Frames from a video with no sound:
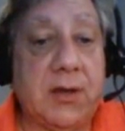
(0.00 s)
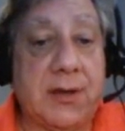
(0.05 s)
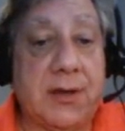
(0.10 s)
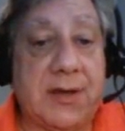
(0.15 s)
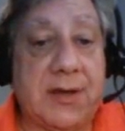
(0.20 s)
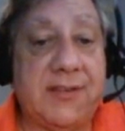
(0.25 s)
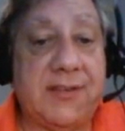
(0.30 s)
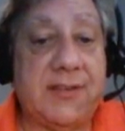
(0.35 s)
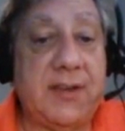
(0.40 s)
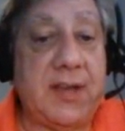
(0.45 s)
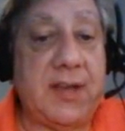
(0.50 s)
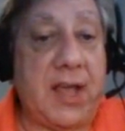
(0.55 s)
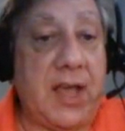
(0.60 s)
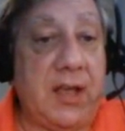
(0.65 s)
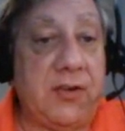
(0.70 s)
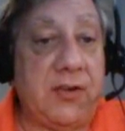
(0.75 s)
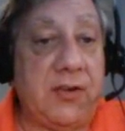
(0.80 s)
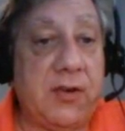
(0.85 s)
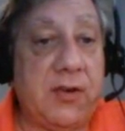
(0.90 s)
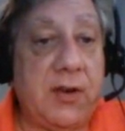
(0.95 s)
listing
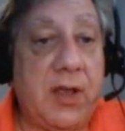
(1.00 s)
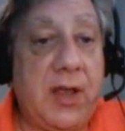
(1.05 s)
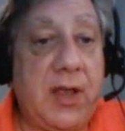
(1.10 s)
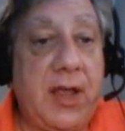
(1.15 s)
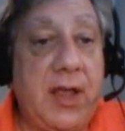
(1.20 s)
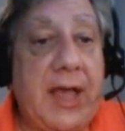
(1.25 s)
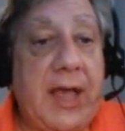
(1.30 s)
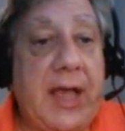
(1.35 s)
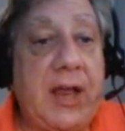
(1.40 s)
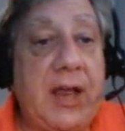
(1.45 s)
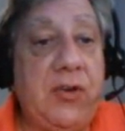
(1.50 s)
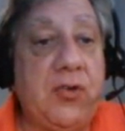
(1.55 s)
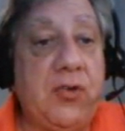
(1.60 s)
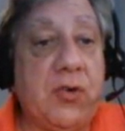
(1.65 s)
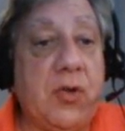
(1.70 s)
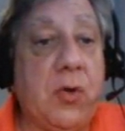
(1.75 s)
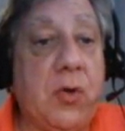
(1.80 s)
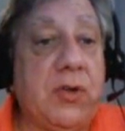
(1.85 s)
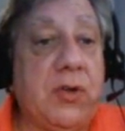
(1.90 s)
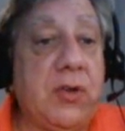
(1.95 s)
agent, and
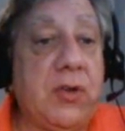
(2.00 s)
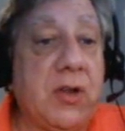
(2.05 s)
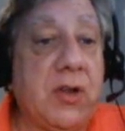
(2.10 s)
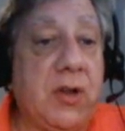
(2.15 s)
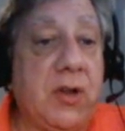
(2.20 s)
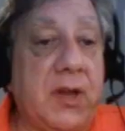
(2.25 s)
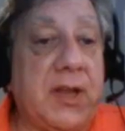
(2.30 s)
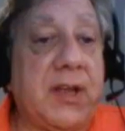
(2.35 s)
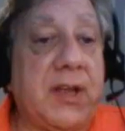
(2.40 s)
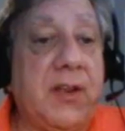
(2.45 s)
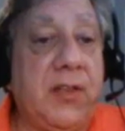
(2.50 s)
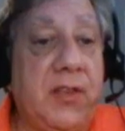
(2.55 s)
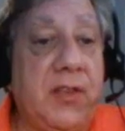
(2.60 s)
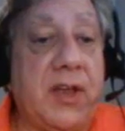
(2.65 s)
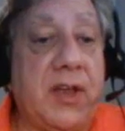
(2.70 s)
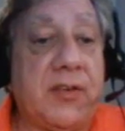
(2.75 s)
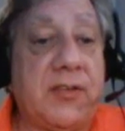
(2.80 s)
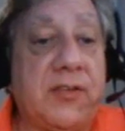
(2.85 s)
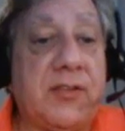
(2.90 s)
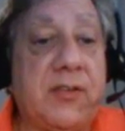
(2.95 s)
you're going to click
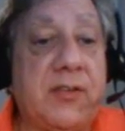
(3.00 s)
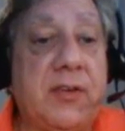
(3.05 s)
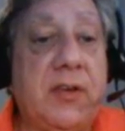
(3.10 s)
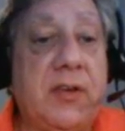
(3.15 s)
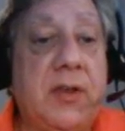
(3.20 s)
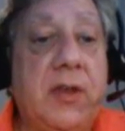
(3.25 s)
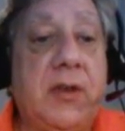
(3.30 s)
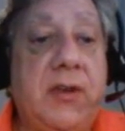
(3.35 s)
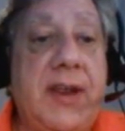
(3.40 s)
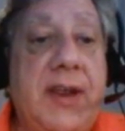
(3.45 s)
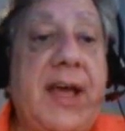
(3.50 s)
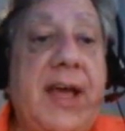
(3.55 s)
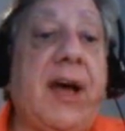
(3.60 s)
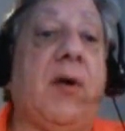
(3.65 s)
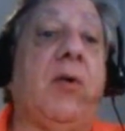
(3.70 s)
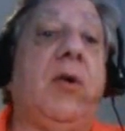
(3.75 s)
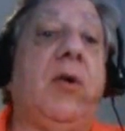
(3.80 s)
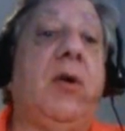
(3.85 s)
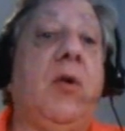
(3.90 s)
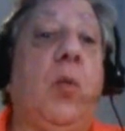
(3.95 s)
this.
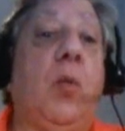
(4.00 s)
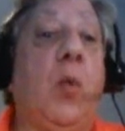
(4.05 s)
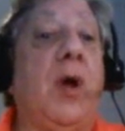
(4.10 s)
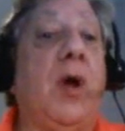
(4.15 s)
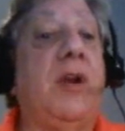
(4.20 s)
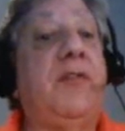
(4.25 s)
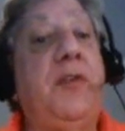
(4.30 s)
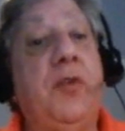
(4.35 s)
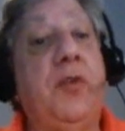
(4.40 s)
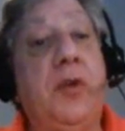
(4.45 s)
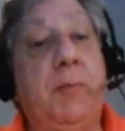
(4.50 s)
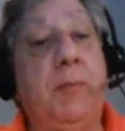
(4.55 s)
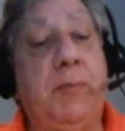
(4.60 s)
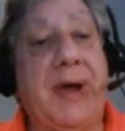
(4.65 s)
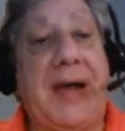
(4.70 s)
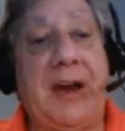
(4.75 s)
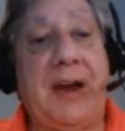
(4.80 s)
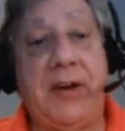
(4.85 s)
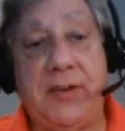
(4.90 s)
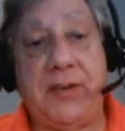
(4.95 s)
Now, what if you're the
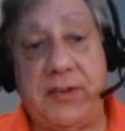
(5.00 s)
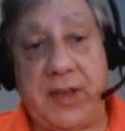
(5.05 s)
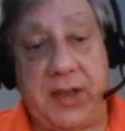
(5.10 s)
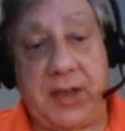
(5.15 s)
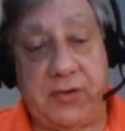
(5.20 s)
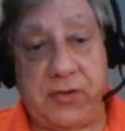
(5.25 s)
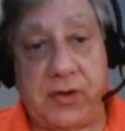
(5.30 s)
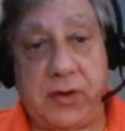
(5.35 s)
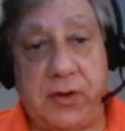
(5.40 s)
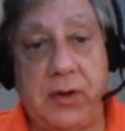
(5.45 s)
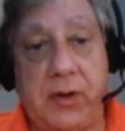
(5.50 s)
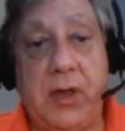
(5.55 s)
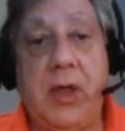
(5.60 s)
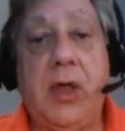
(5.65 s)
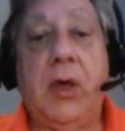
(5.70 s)
buyer's agent?